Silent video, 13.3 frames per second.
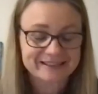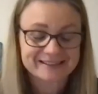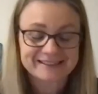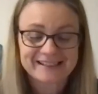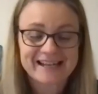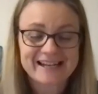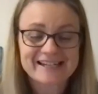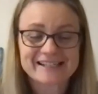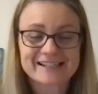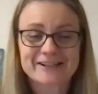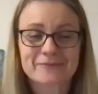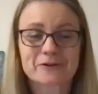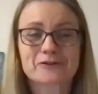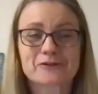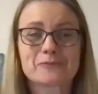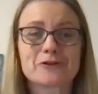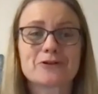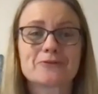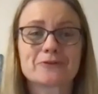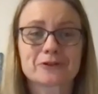landed in the most
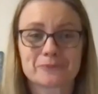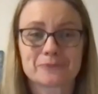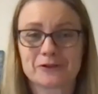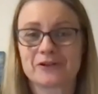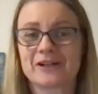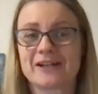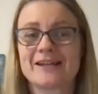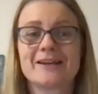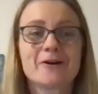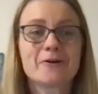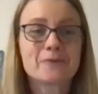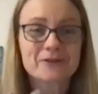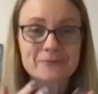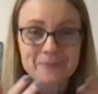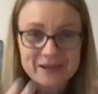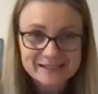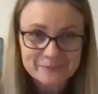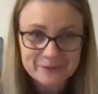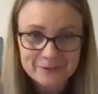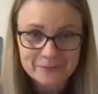beautiful community with
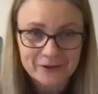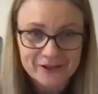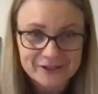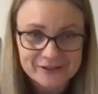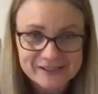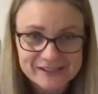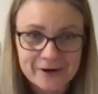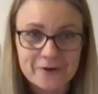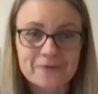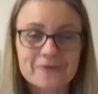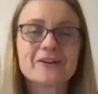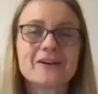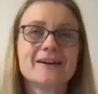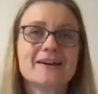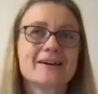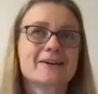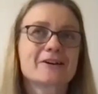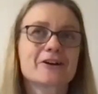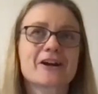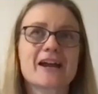amazing people like yourself,
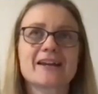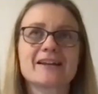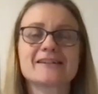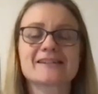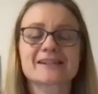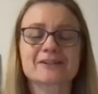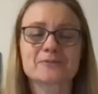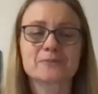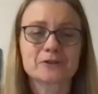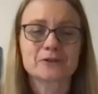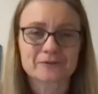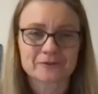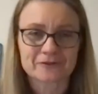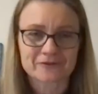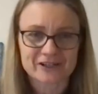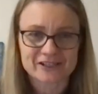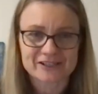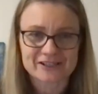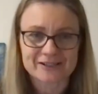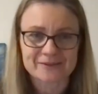created such beautiful
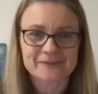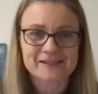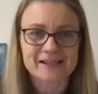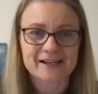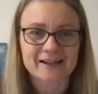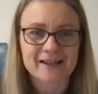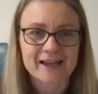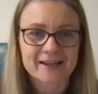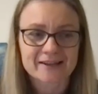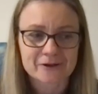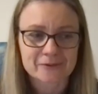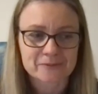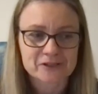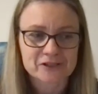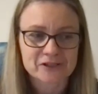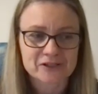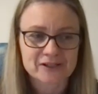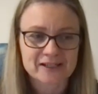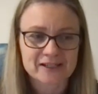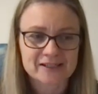friendships that allowed the
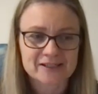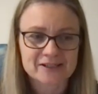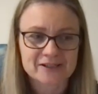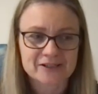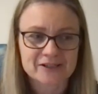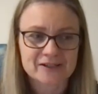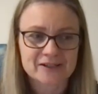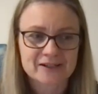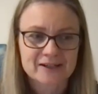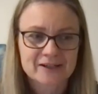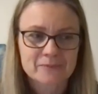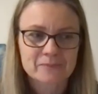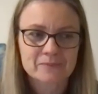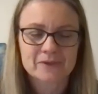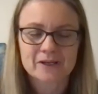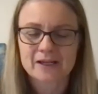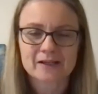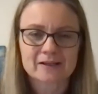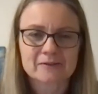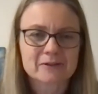opportunity to
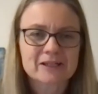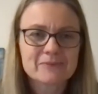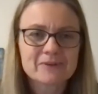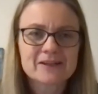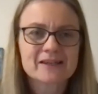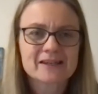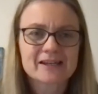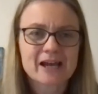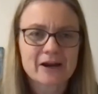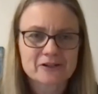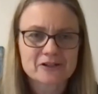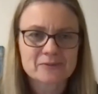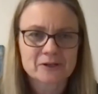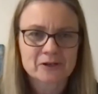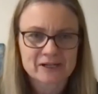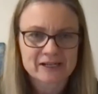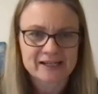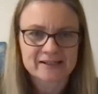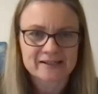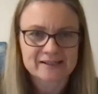give me the encouragement I
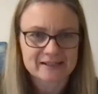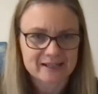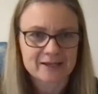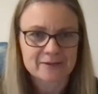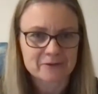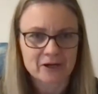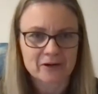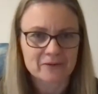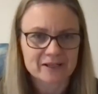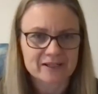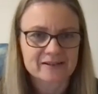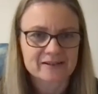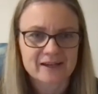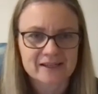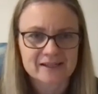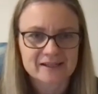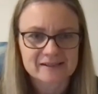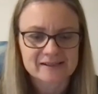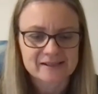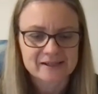needed to keep going.
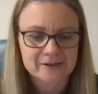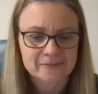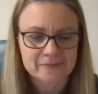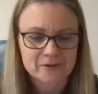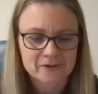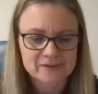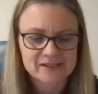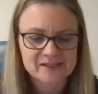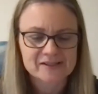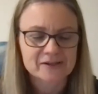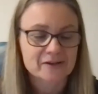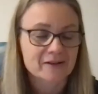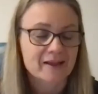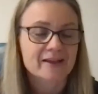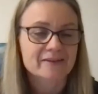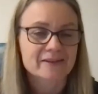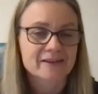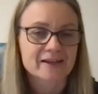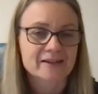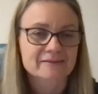And I'm just so glad
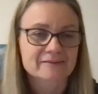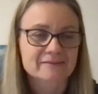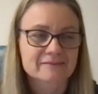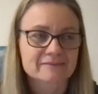that